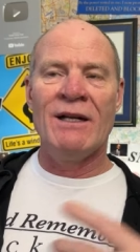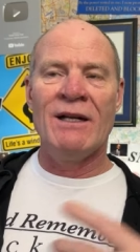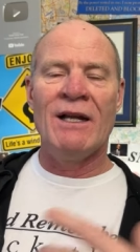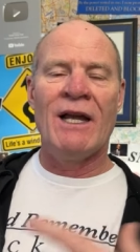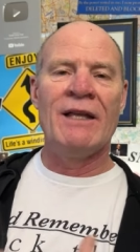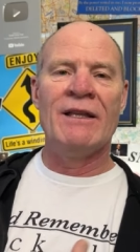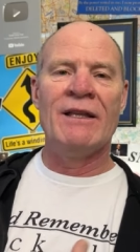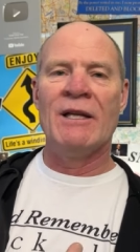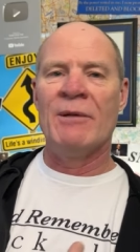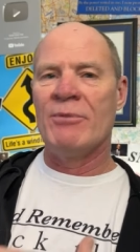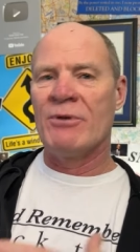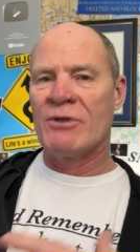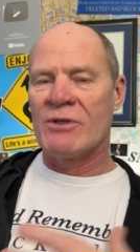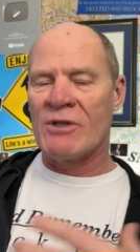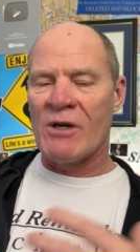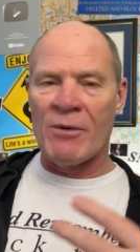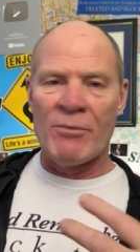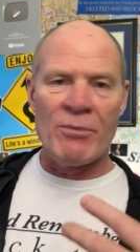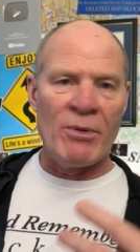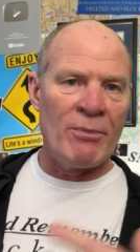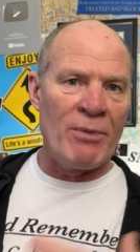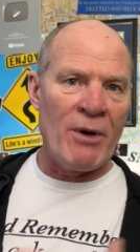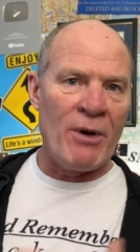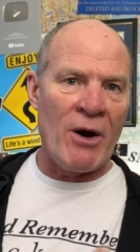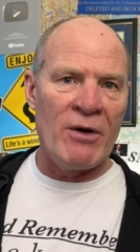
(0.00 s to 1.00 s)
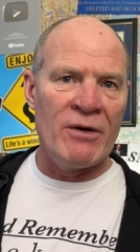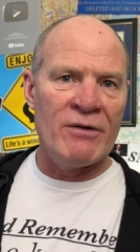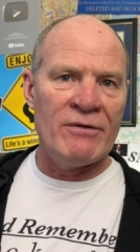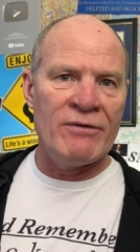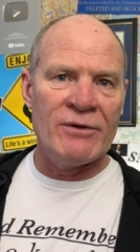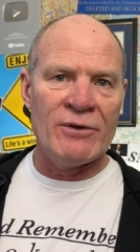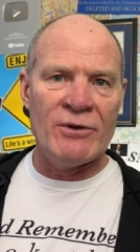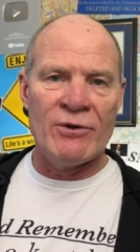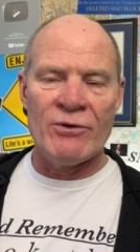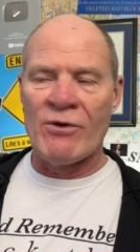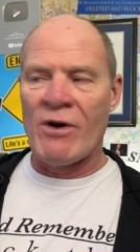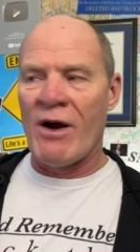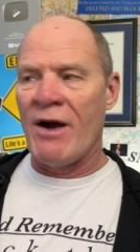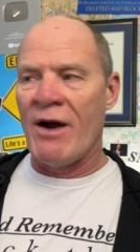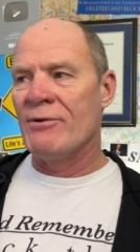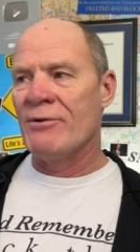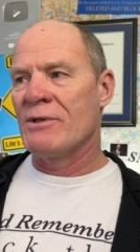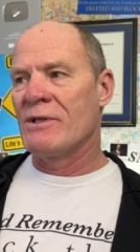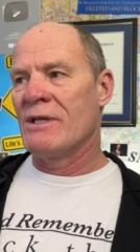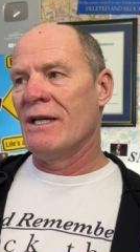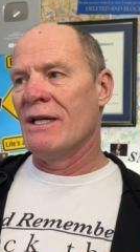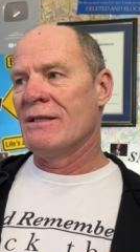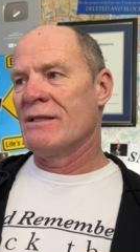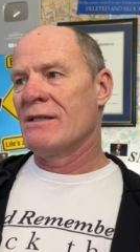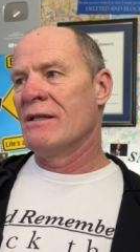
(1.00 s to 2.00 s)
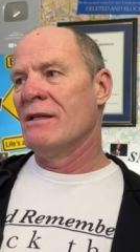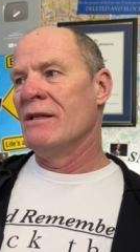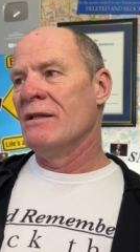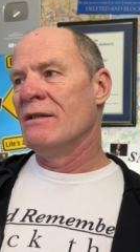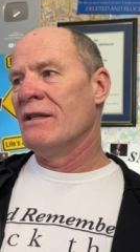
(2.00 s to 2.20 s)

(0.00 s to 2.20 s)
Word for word: and they start preparing for the driver's test.